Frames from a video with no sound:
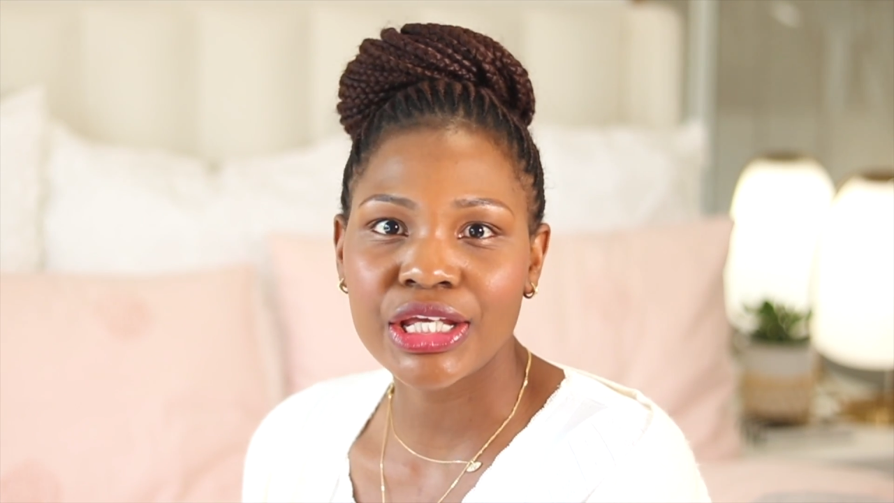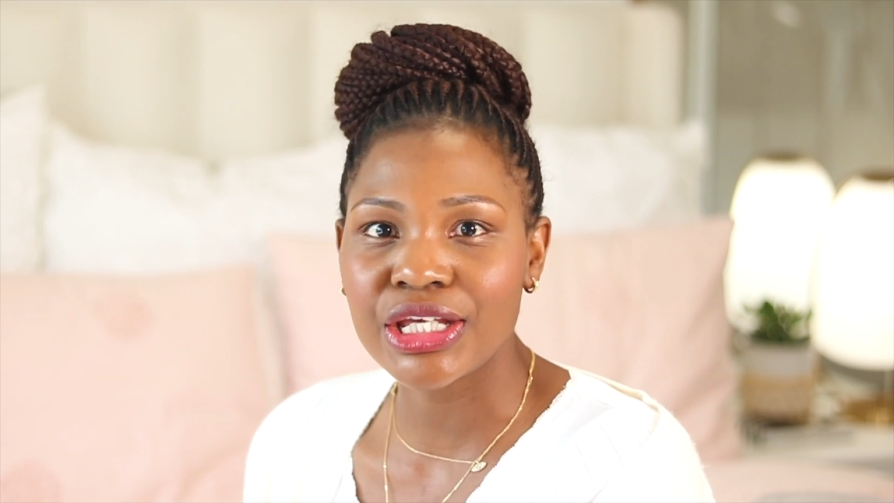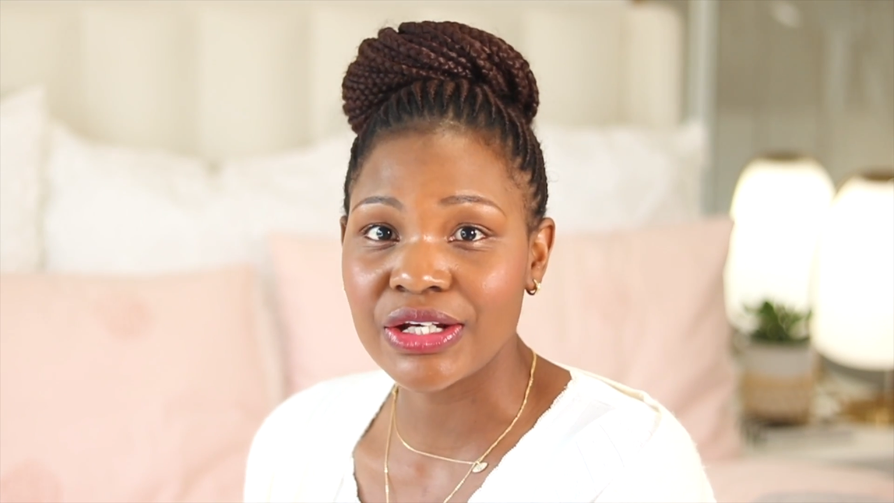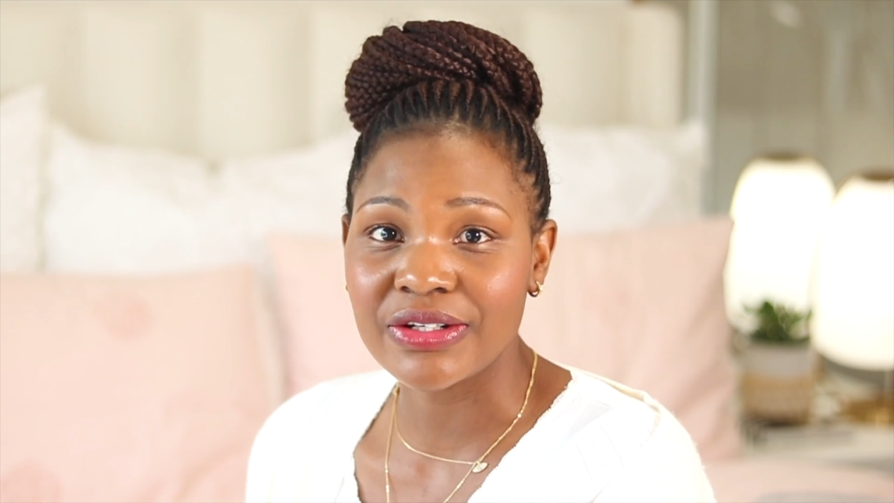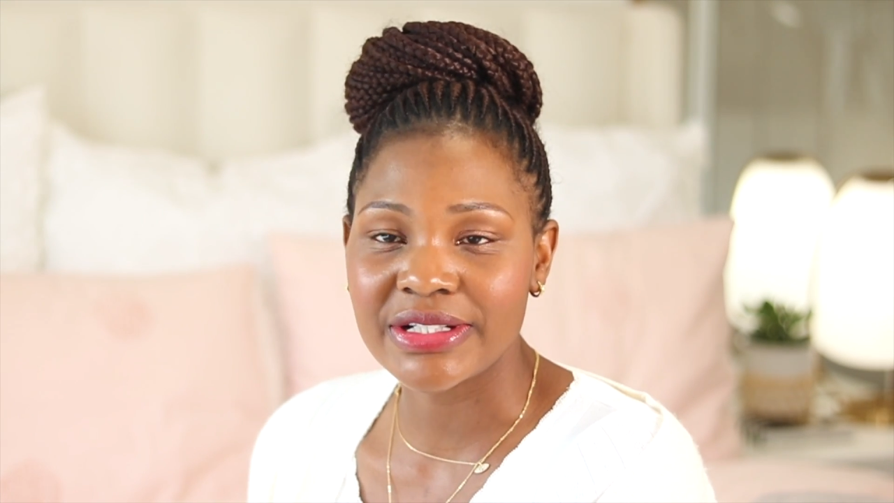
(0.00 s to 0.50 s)

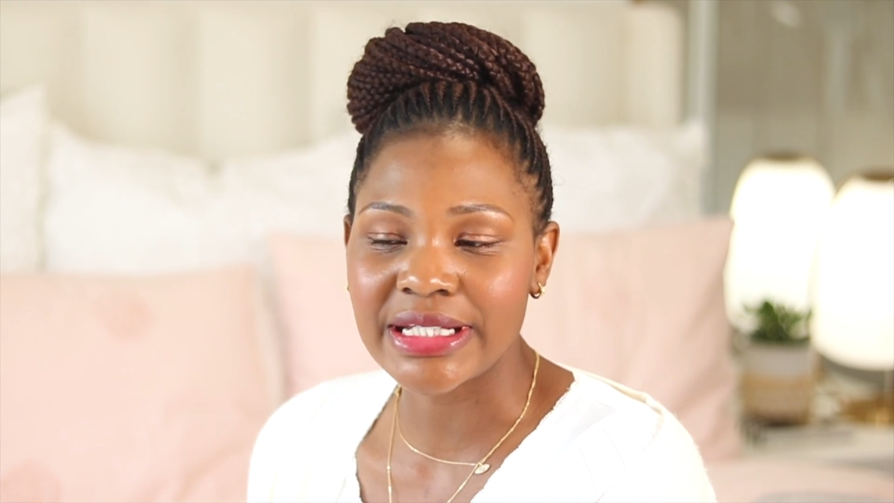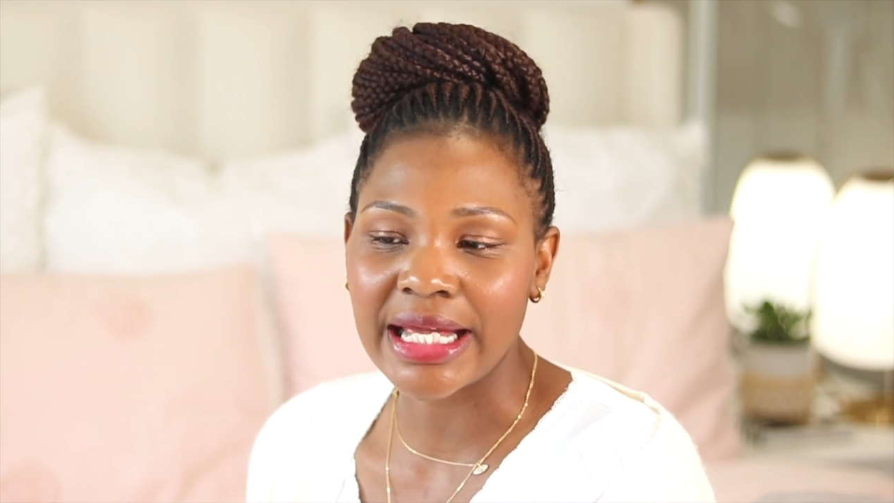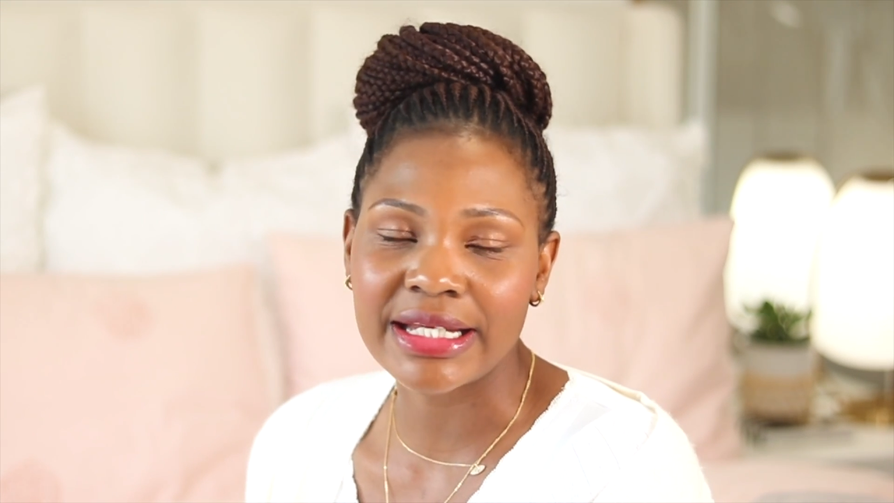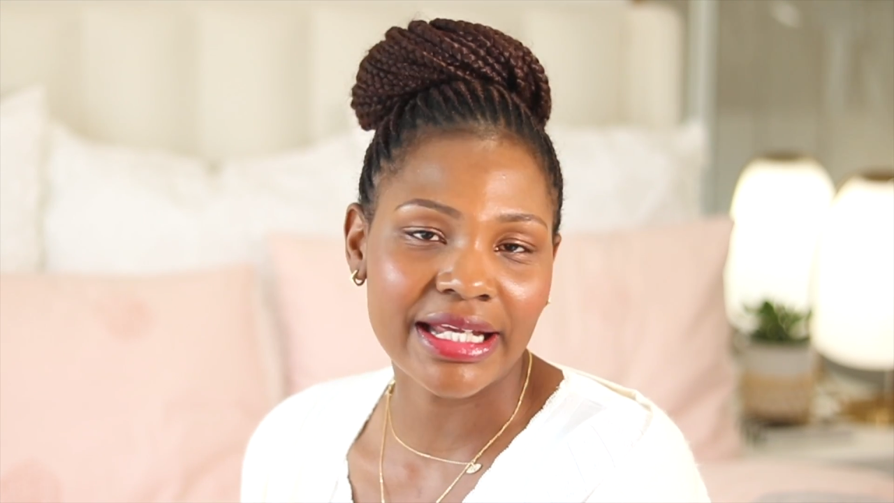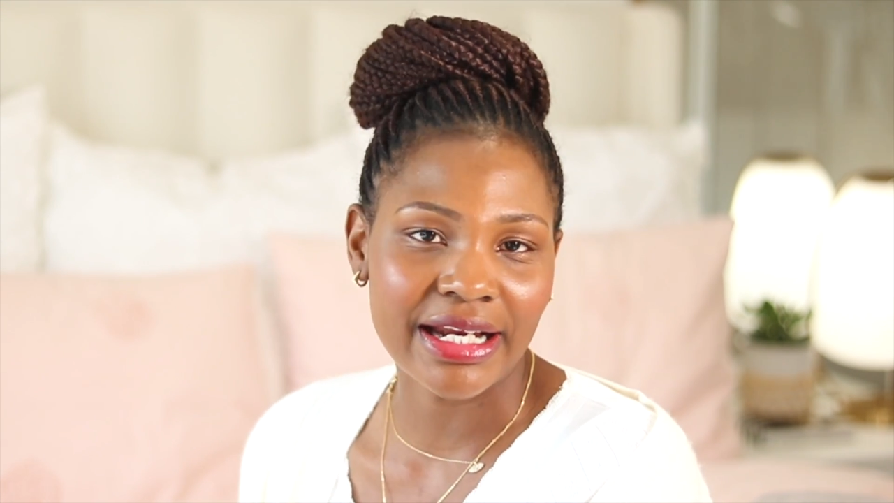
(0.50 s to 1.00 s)
good
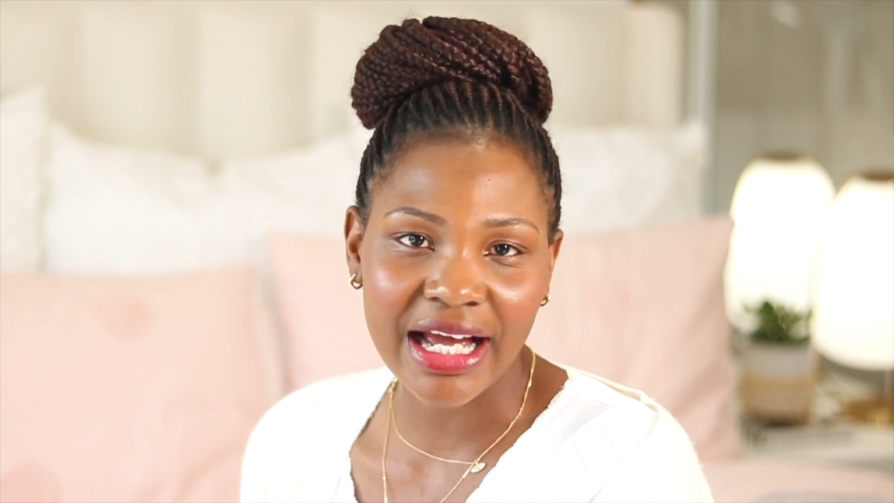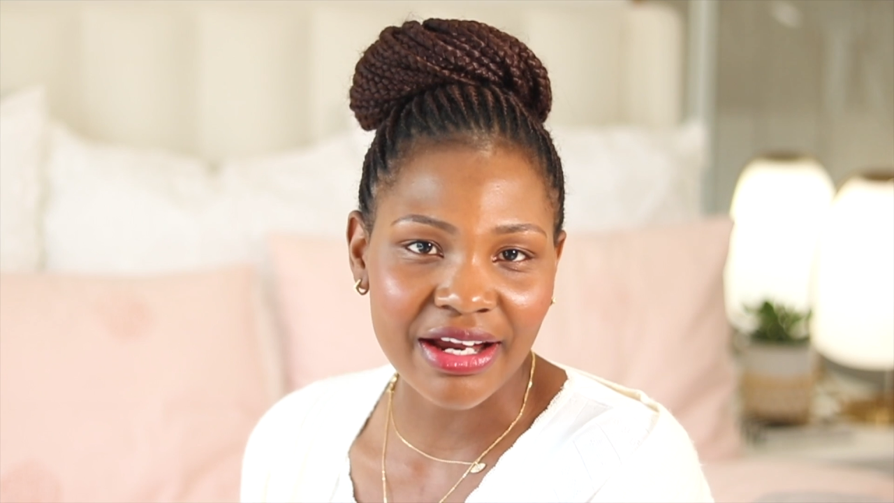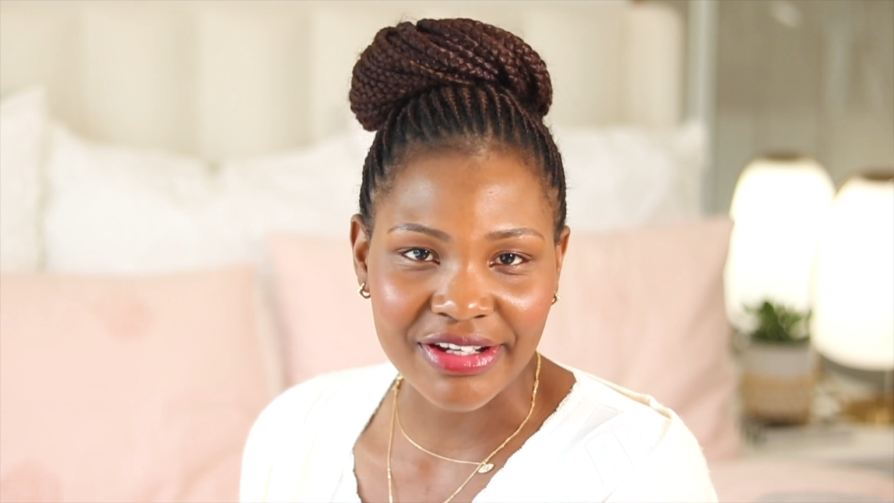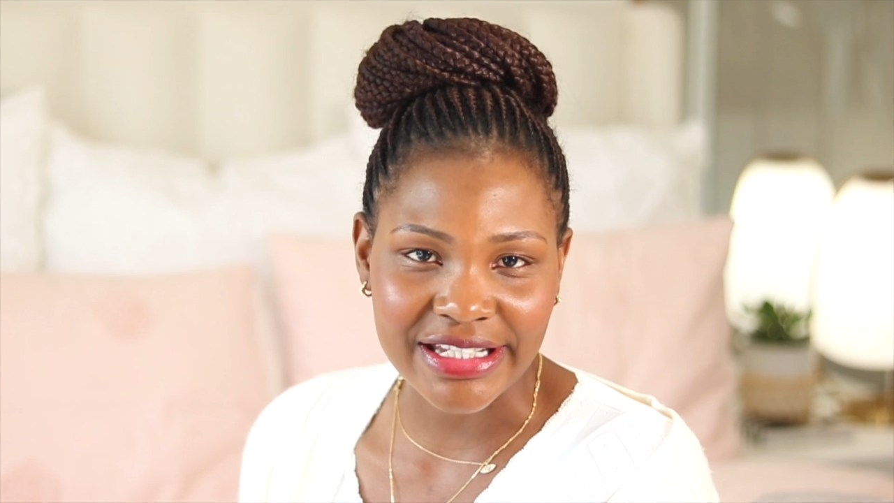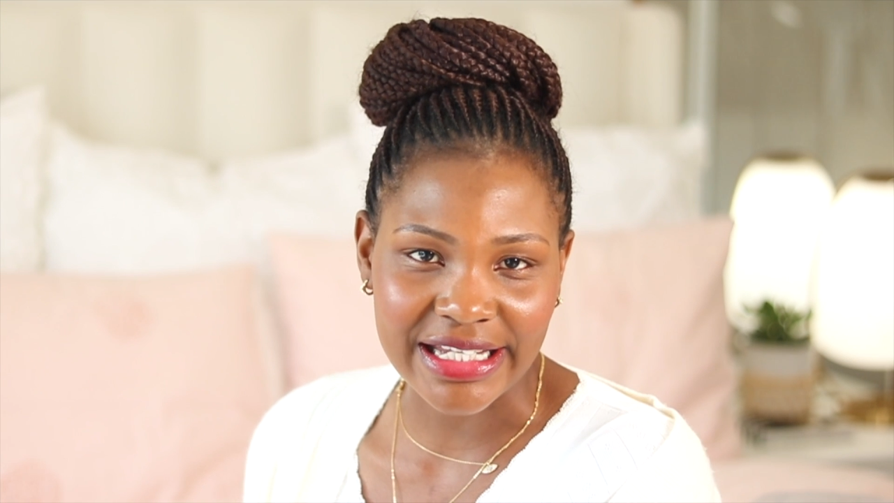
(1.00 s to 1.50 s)
and
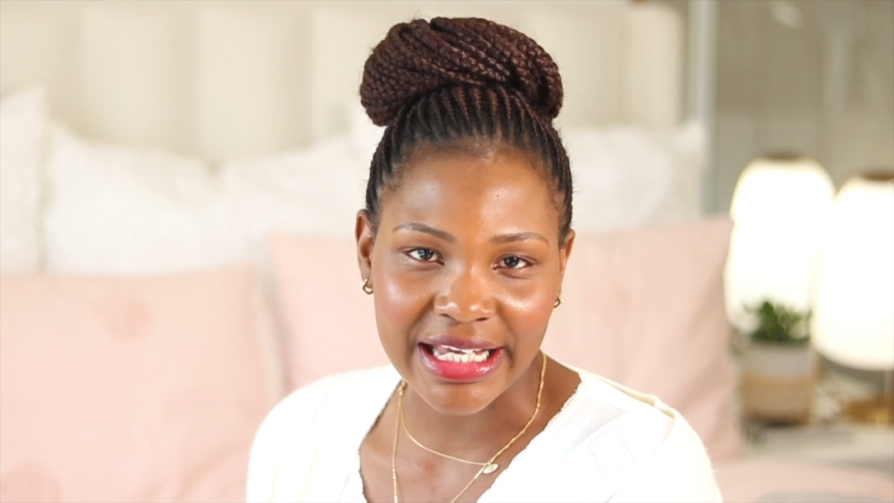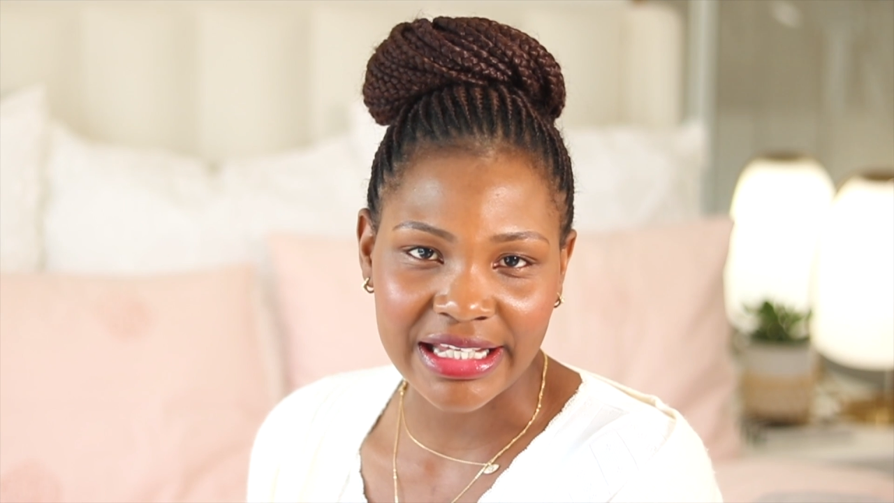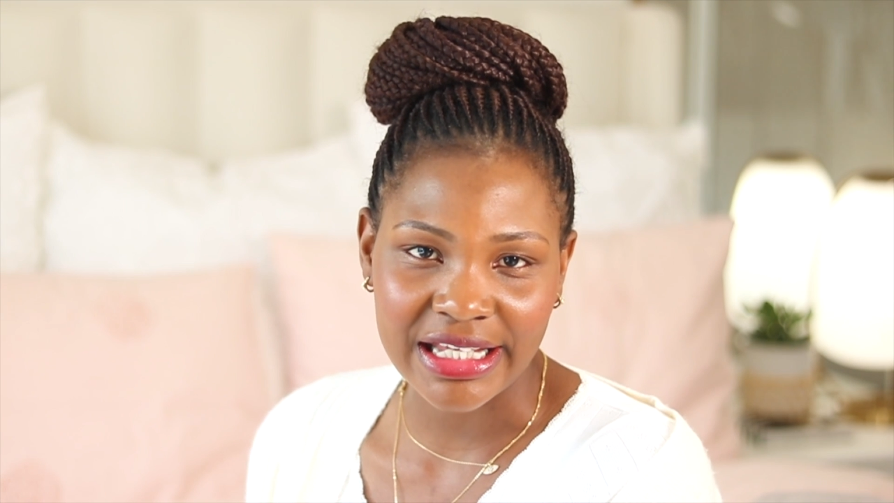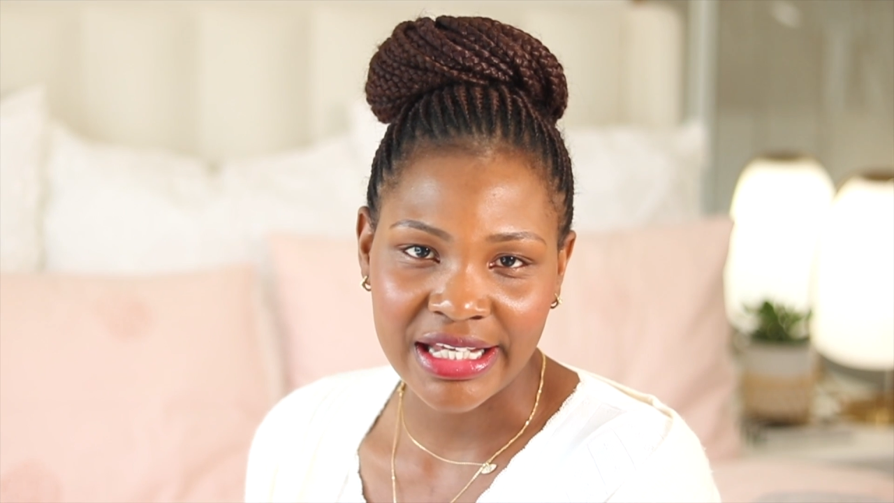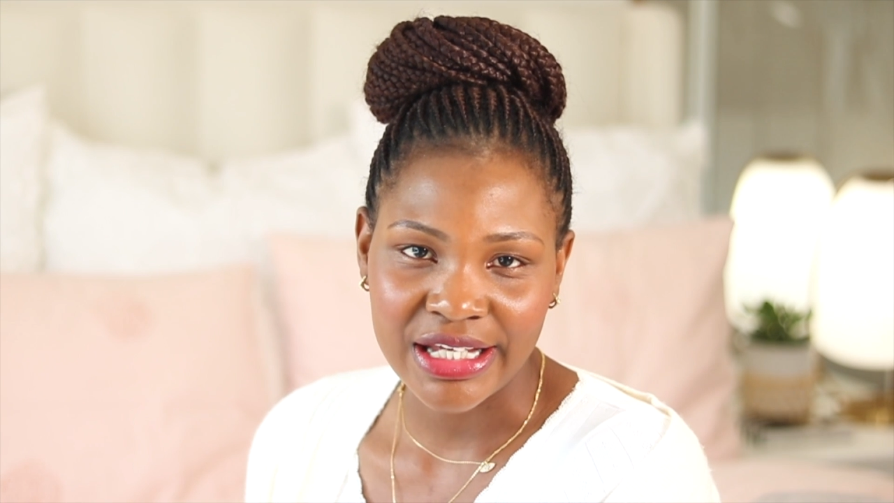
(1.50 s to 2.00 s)
encouraging